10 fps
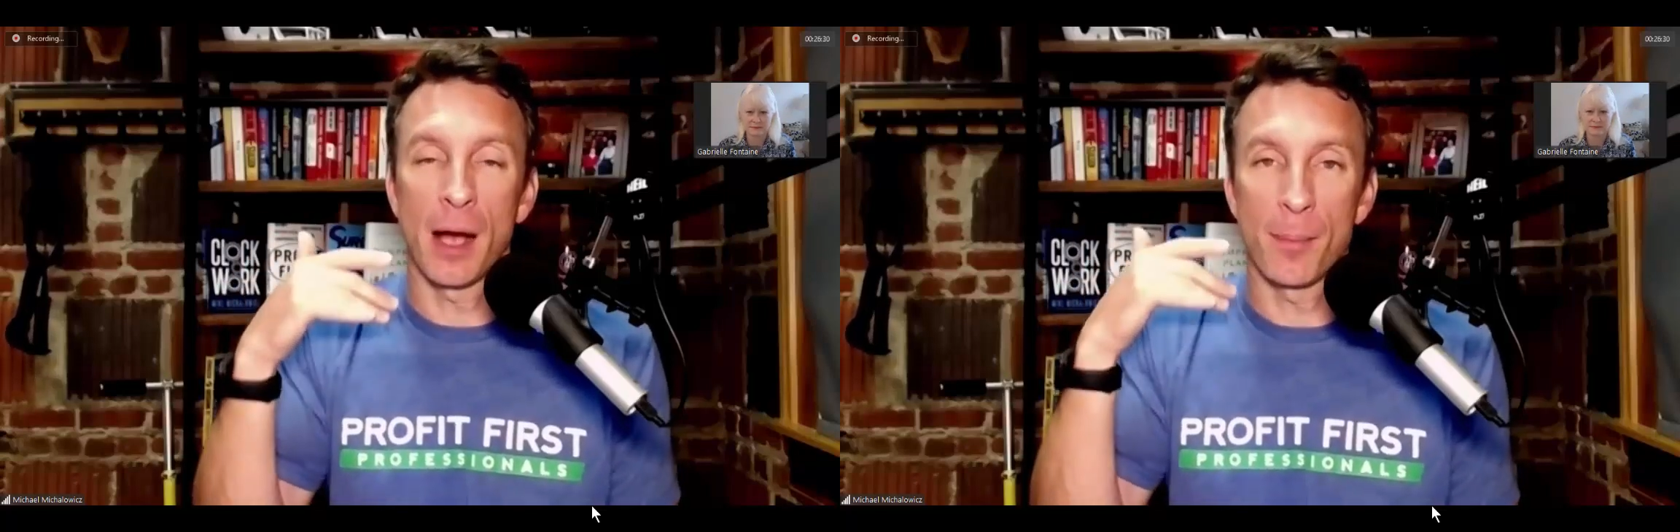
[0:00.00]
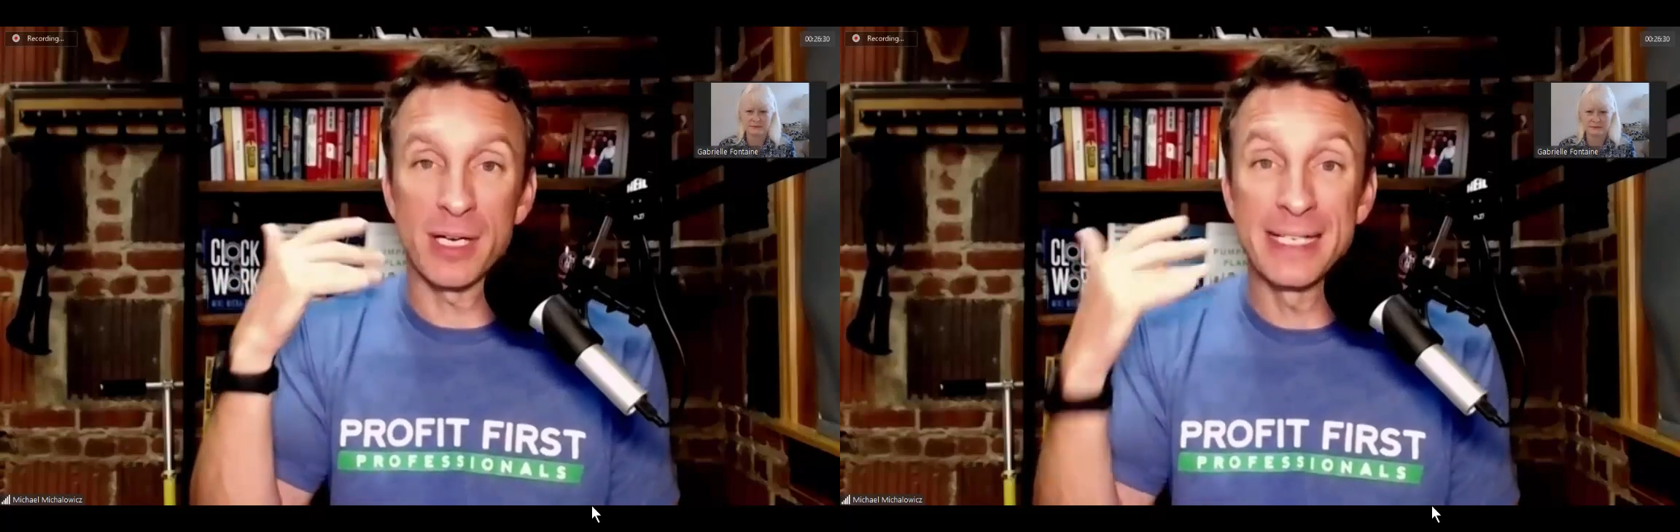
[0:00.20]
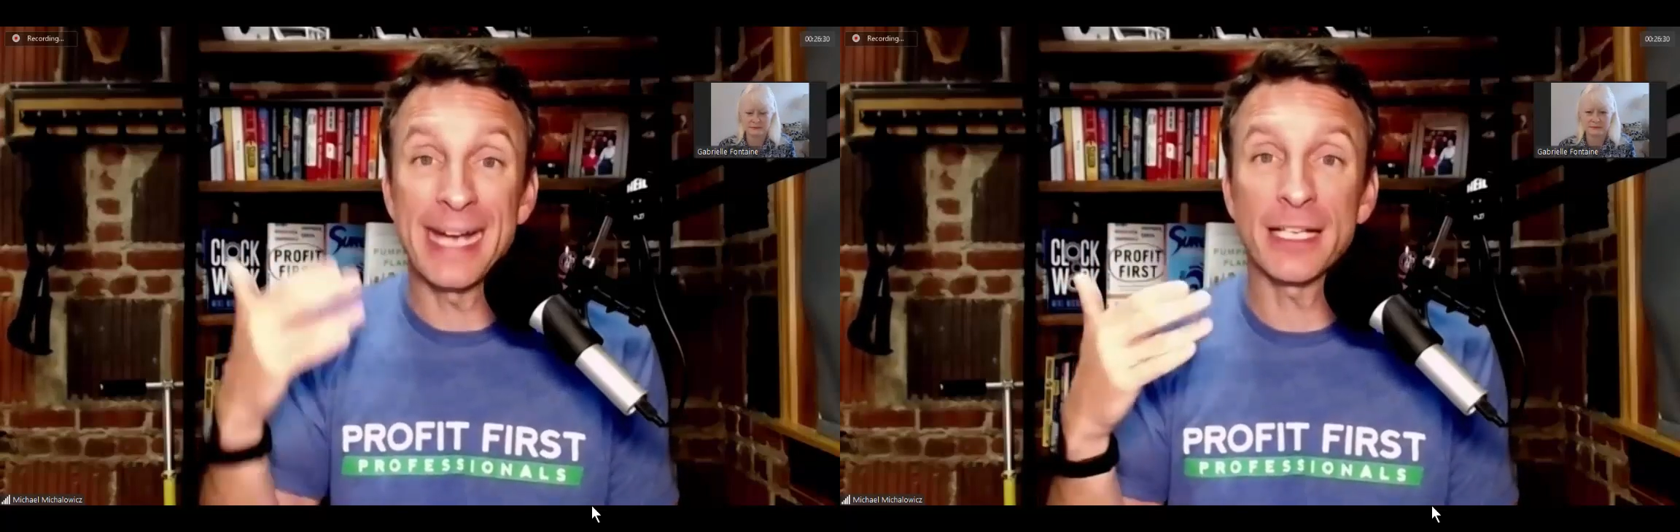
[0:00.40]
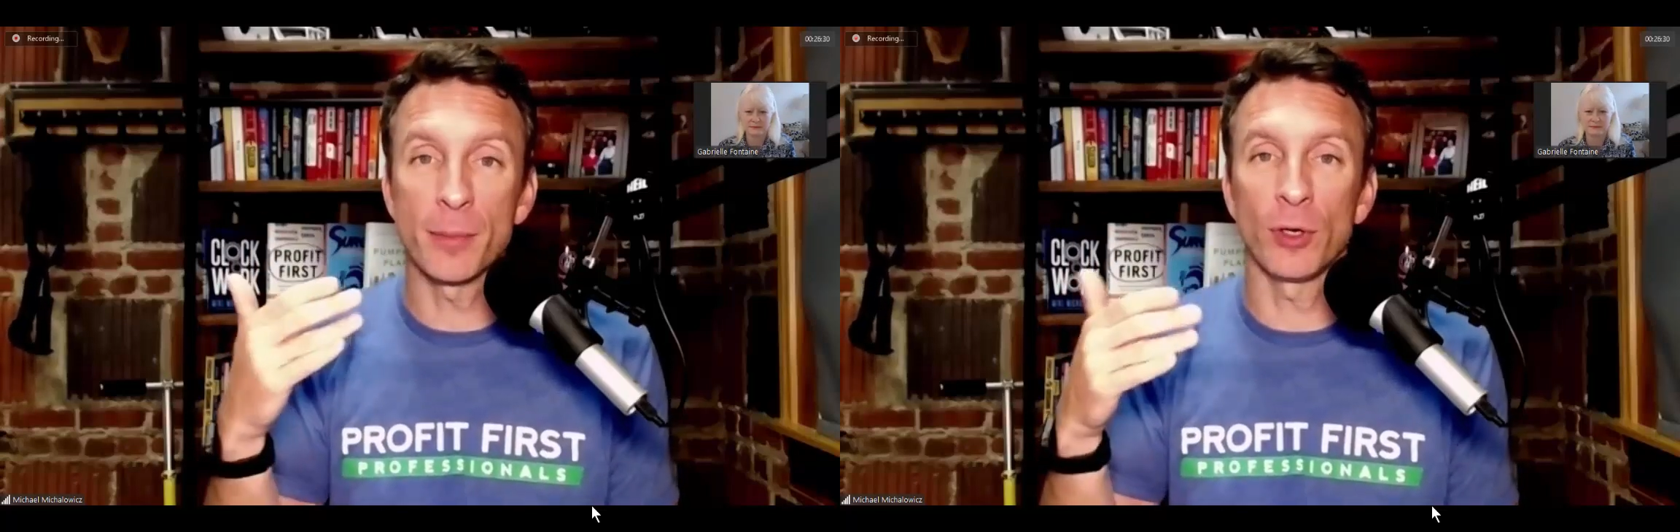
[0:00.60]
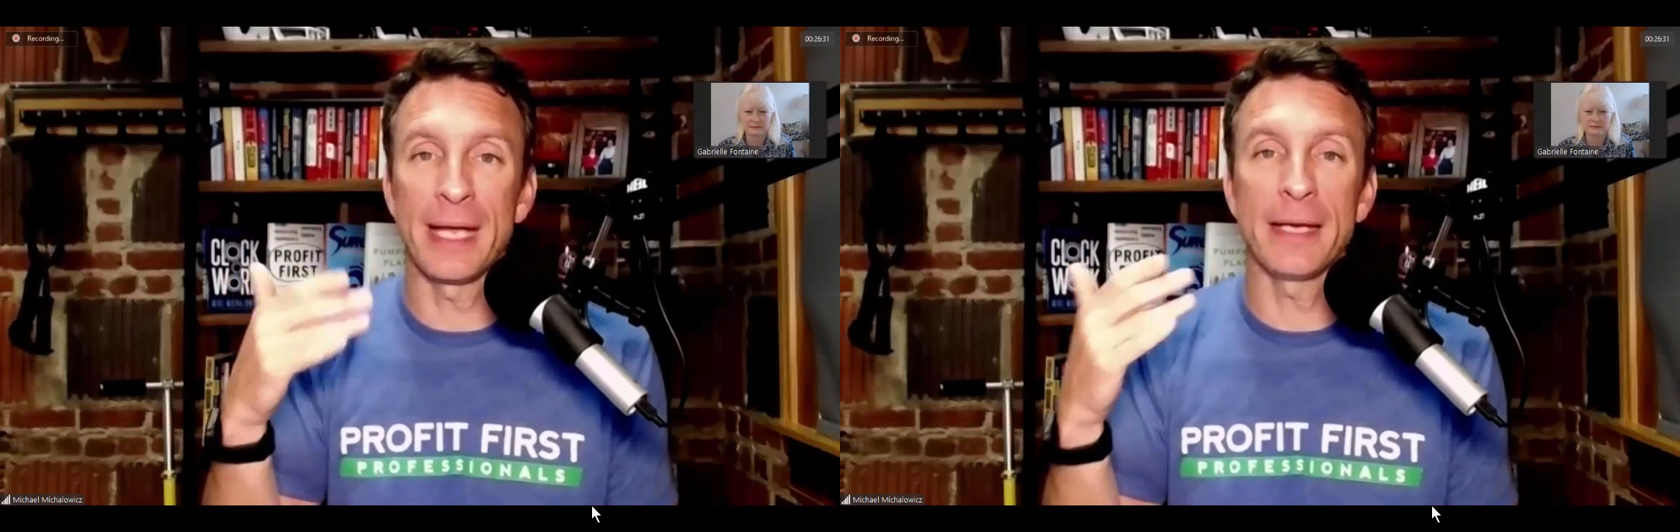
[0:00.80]

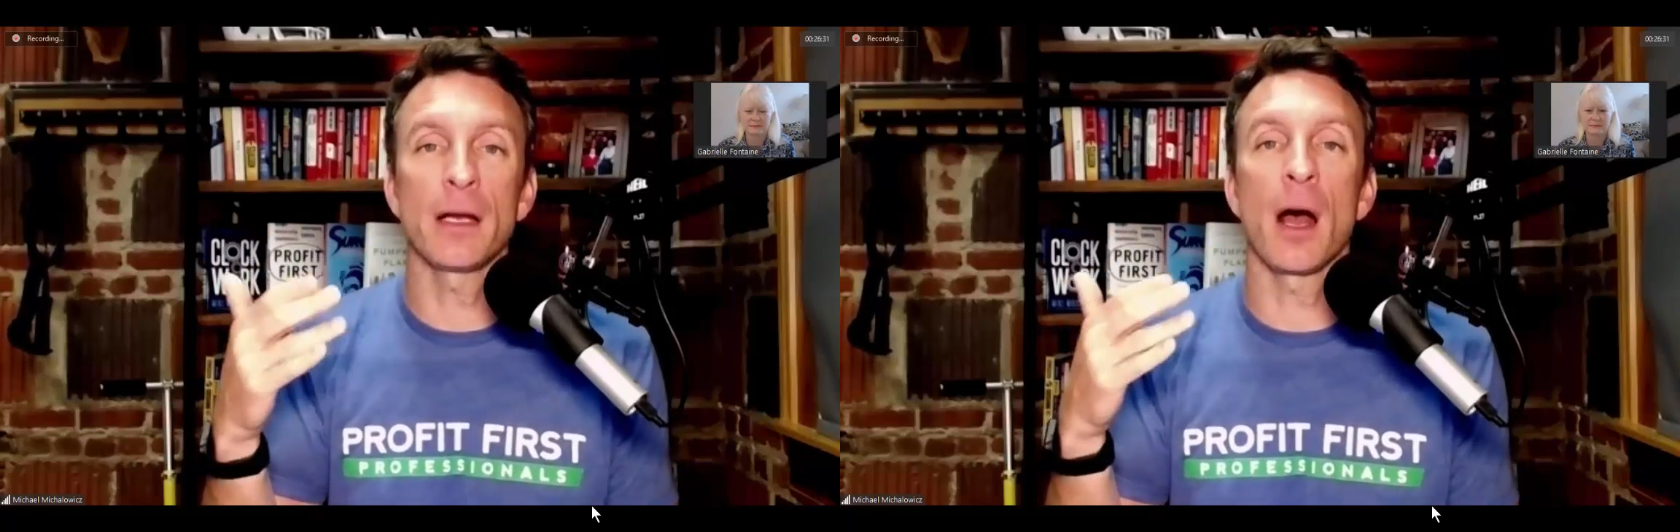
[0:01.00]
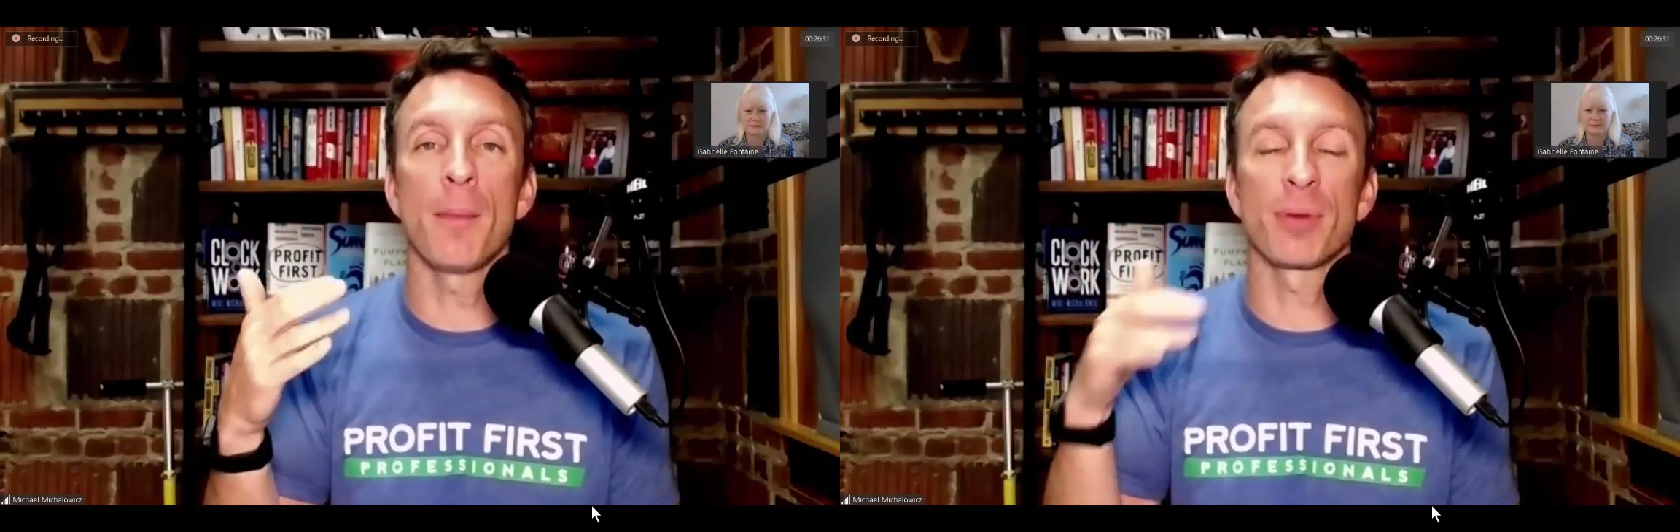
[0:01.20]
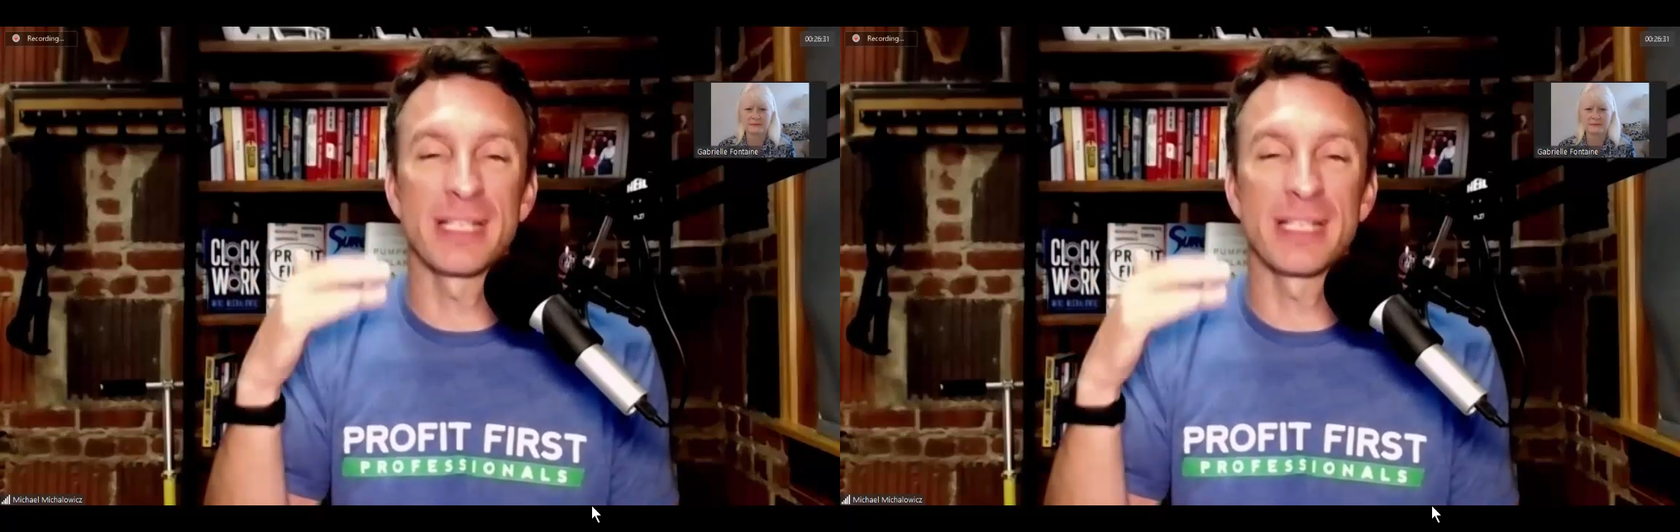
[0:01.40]
predictable income,